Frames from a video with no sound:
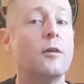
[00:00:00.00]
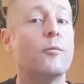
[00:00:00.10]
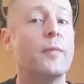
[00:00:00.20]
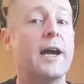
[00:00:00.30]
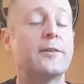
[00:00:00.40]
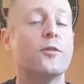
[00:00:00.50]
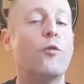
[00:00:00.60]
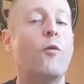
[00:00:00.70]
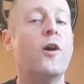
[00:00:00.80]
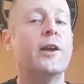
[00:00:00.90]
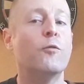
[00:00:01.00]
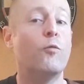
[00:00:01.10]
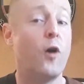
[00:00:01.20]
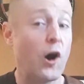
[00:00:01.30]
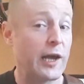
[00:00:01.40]
back to the 1 and
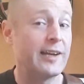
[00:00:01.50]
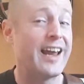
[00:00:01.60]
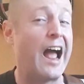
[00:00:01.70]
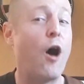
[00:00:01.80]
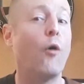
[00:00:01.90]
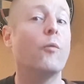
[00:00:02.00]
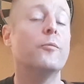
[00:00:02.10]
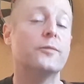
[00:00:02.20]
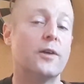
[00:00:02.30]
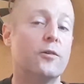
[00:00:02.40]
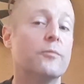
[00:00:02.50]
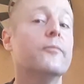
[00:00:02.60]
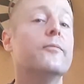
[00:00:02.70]
walk it down. So